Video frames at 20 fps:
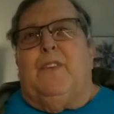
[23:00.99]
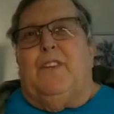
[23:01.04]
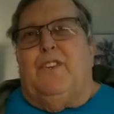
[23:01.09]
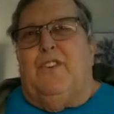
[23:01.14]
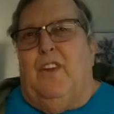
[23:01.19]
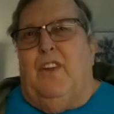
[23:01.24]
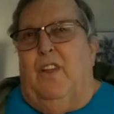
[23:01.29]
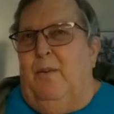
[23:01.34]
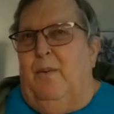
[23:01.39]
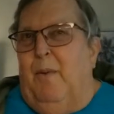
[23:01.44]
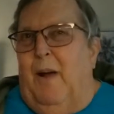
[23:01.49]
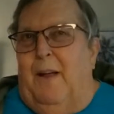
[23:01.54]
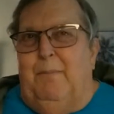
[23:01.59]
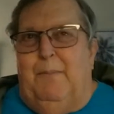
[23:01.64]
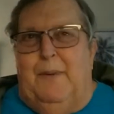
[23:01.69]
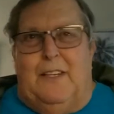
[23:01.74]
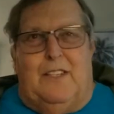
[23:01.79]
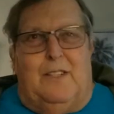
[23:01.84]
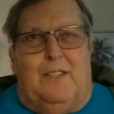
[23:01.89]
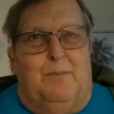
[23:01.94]
So there
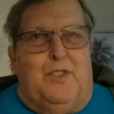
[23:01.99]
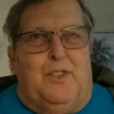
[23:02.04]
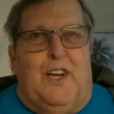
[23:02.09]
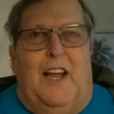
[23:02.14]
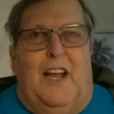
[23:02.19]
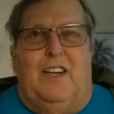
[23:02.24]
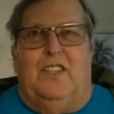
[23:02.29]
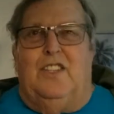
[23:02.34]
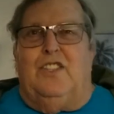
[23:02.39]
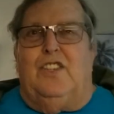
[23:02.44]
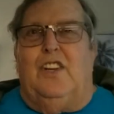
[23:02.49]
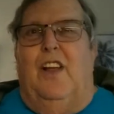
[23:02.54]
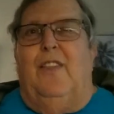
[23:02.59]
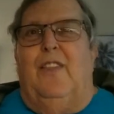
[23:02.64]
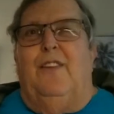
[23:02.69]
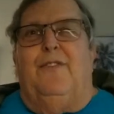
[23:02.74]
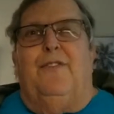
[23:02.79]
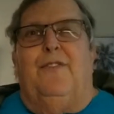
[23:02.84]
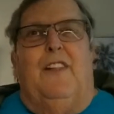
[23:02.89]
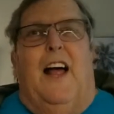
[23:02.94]
might be some changes
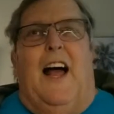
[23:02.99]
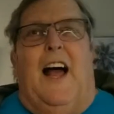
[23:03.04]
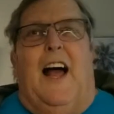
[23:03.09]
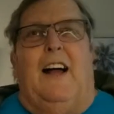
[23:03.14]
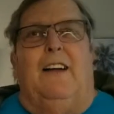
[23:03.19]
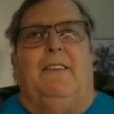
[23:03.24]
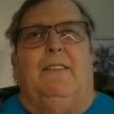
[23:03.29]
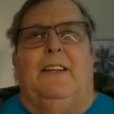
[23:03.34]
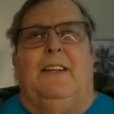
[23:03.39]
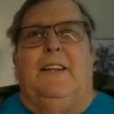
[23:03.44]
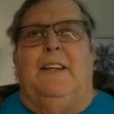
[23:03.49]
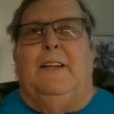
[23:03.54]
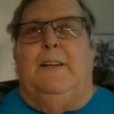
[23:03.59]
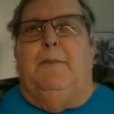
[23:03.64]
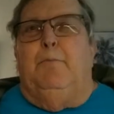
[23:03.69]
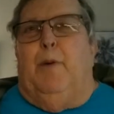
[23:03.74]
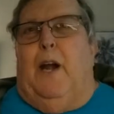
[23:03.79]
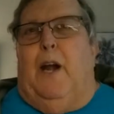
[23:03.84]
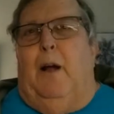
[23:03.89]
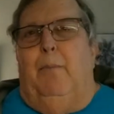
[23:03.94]
on the fly,
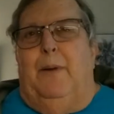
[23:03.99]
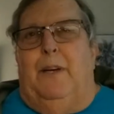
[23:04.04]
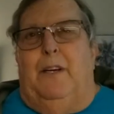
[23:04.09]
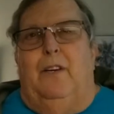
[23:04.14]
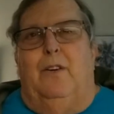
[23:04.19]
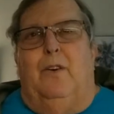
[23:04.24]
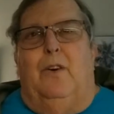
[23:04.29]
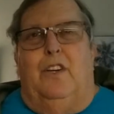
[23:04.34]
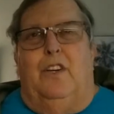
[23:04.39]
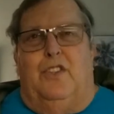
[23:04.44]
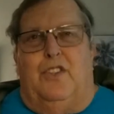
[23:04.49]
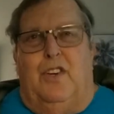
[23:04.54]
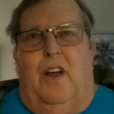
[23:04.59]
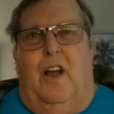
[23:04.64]
but I'll be doing a